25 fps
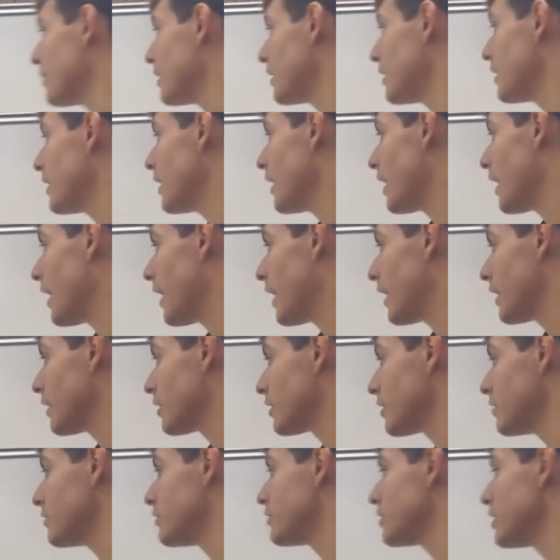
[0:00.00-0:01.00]
in
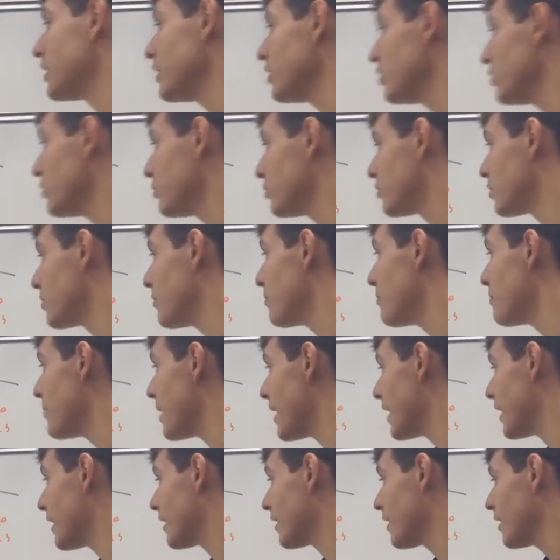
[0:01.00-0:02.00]
and continue to
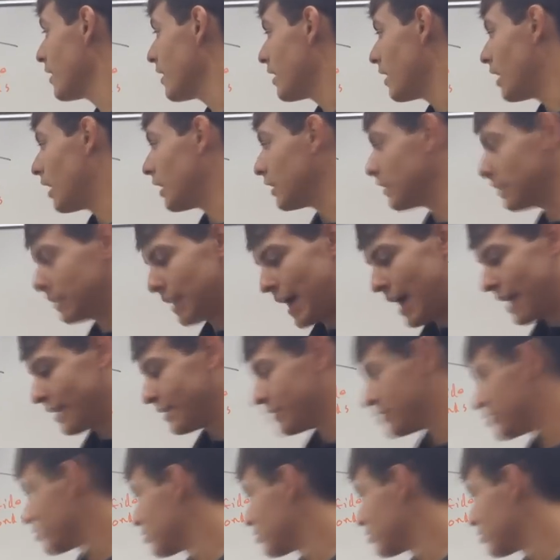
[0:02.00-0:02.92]
make a lattice